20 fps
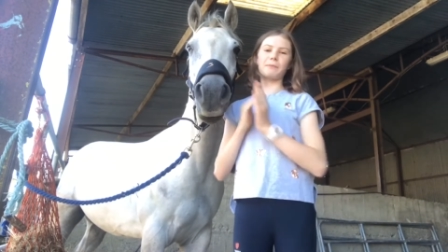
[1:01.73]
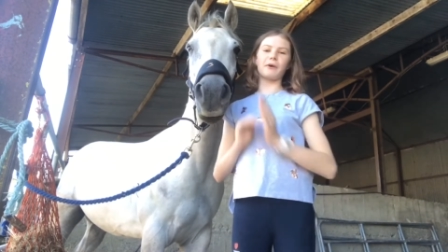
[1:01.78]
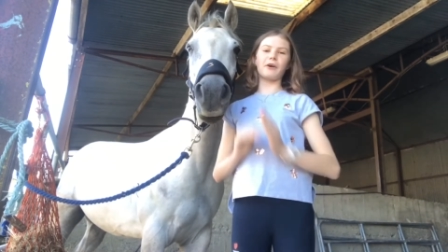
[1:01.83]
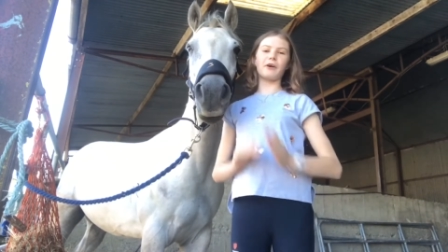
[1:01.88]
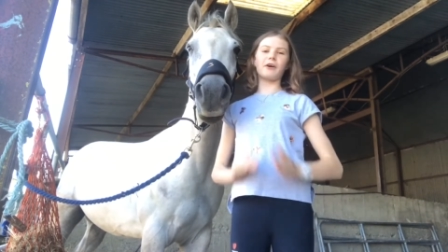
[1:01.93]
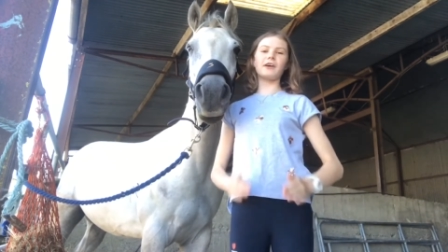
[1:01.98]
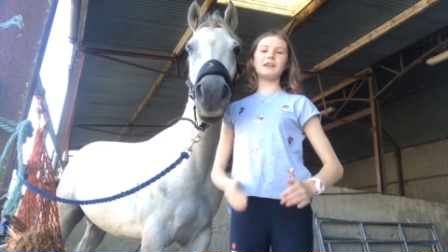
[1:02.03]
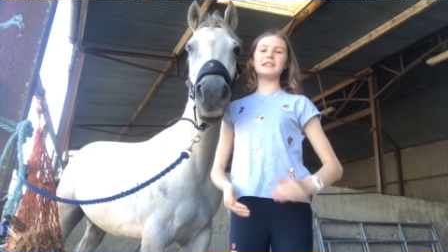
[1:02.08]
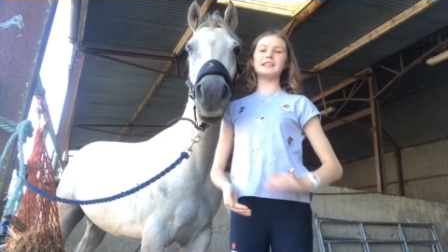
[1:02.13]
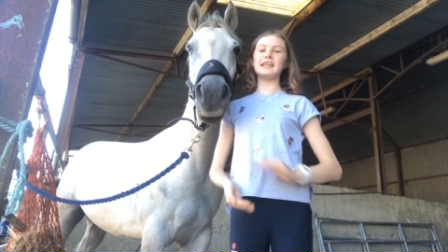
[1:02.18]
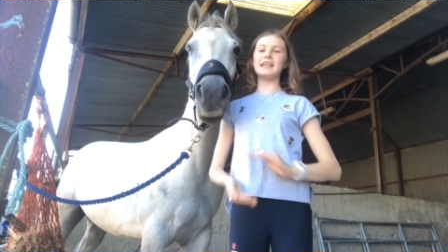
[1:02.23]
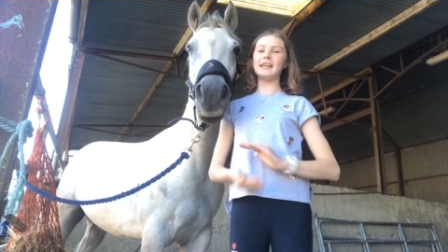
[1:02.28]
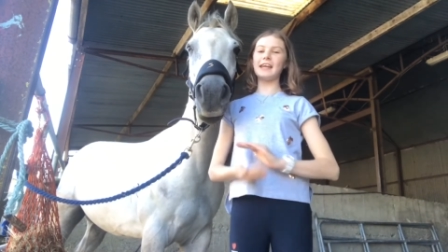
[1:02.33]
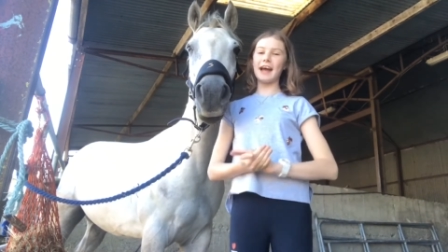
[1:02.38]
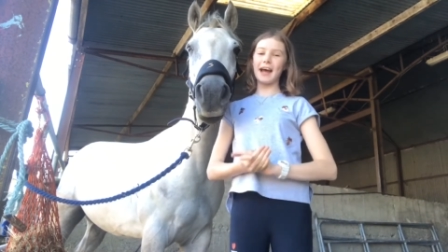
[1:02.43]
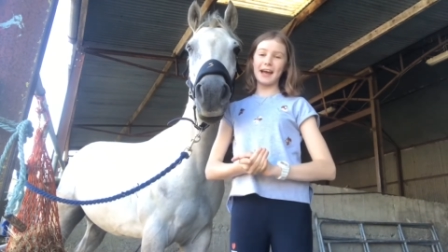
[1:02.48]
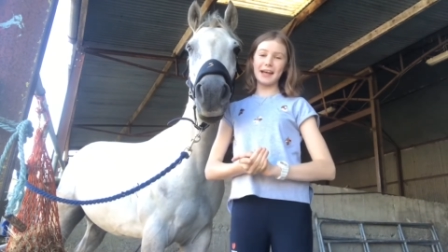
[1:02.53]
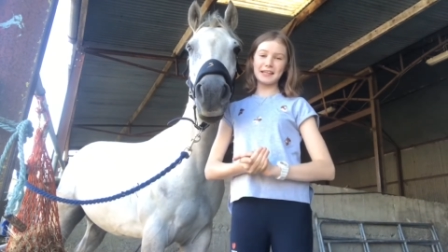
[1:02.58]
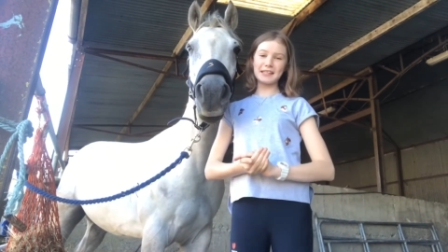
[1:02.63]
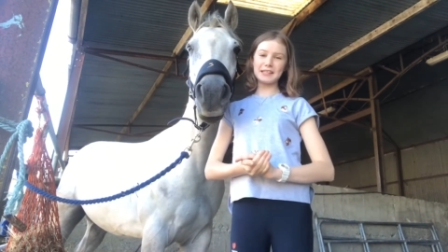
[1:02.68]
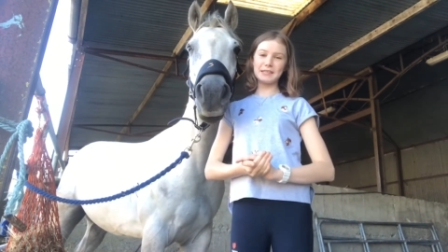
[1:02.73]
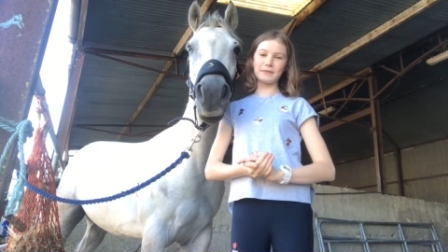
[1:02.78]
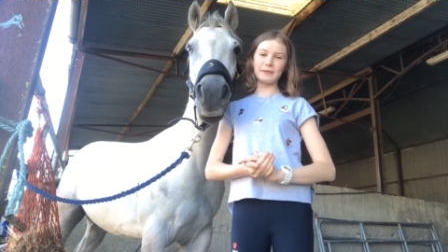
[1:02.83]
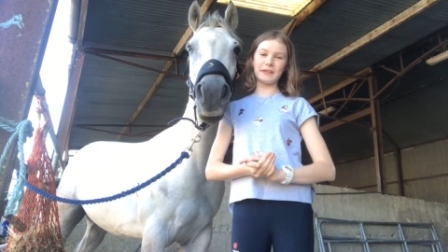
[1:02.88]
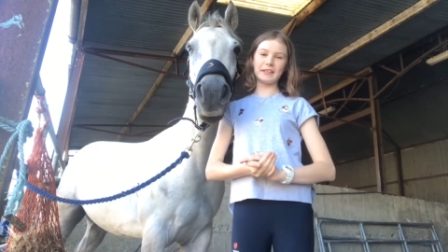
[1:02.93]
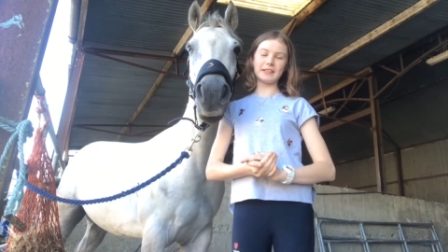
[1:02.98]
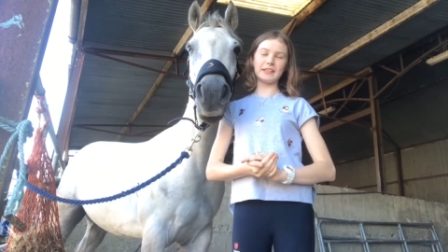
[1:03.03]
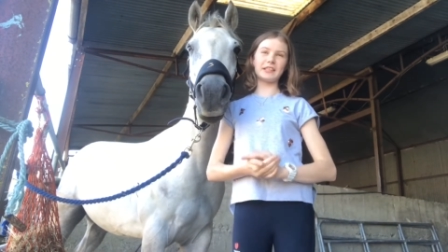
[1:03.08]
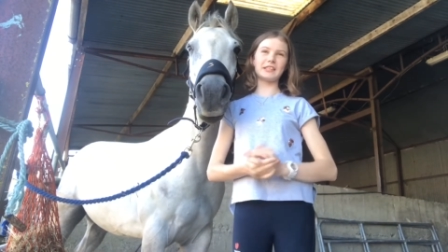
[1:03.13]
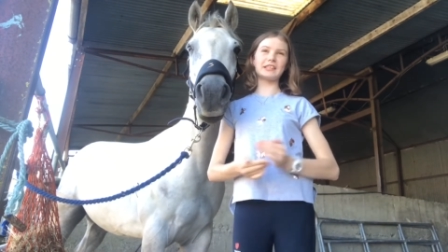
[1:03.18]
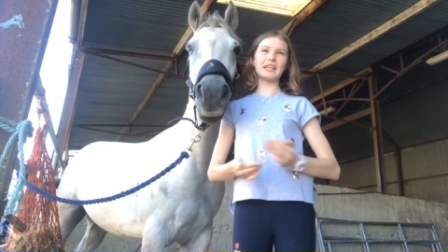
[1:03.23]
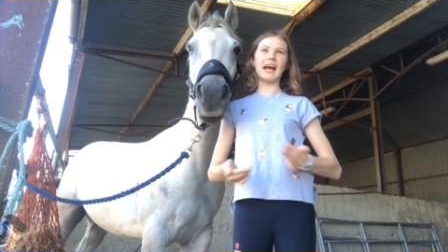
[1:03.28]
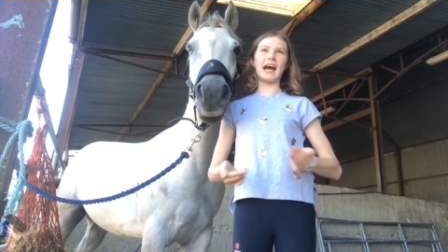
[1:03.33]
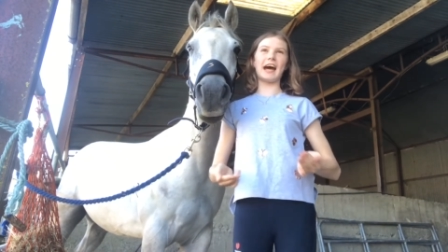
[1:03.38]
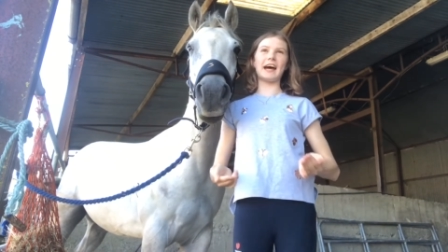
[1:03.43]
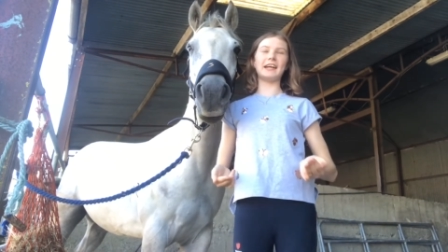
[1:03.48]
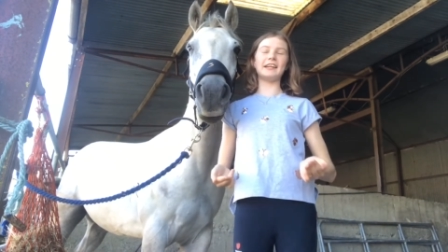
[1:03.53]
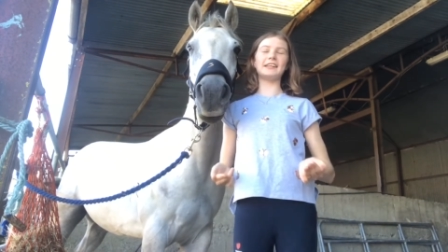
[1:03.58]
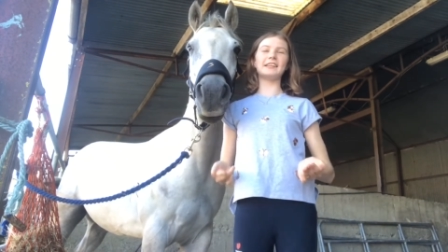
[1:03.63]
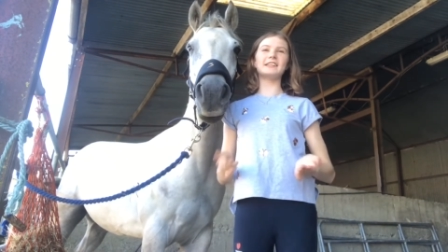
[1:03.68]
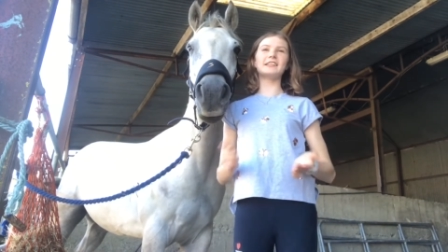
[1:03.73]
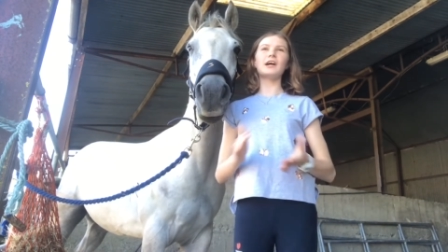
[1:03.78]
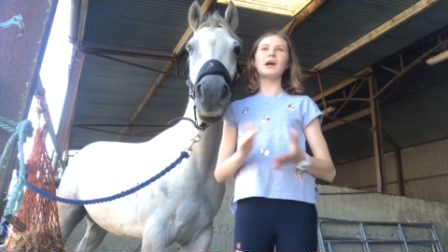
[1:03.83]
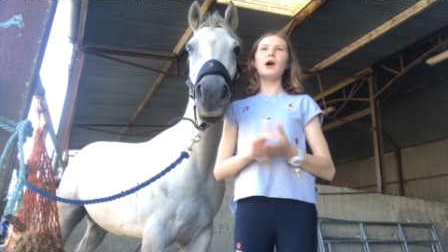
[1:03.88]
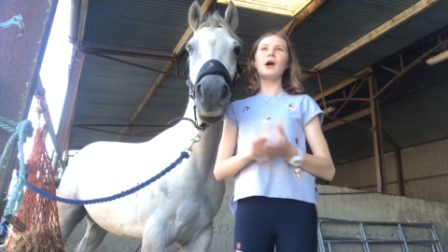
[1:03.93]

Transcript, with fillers: because he has sweet itch and